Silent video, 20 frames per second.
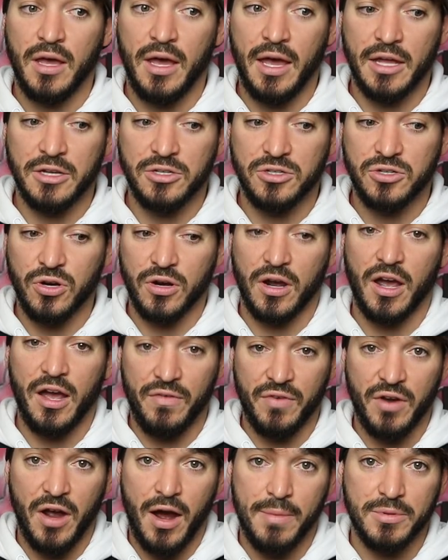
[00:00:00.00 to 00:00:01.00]
and took
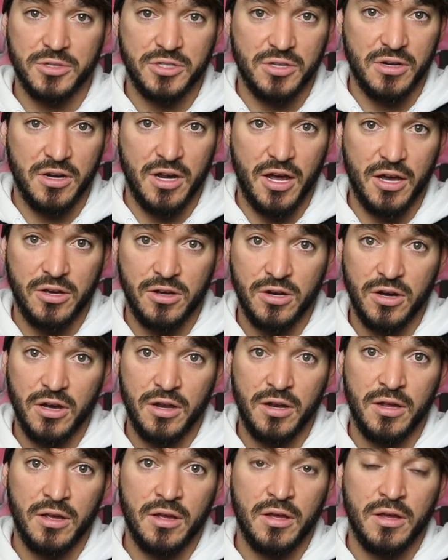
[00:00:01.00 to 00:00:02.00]
every opportunity I
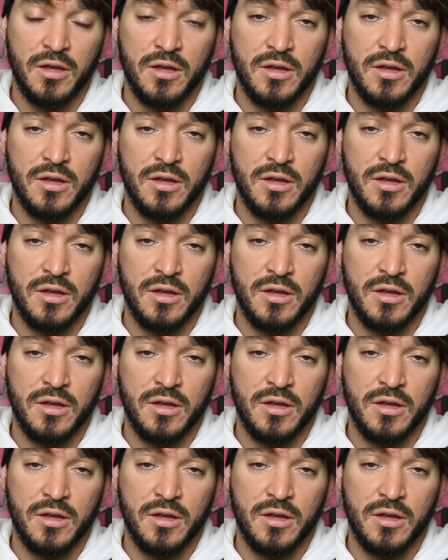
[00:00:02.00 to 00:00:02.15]
could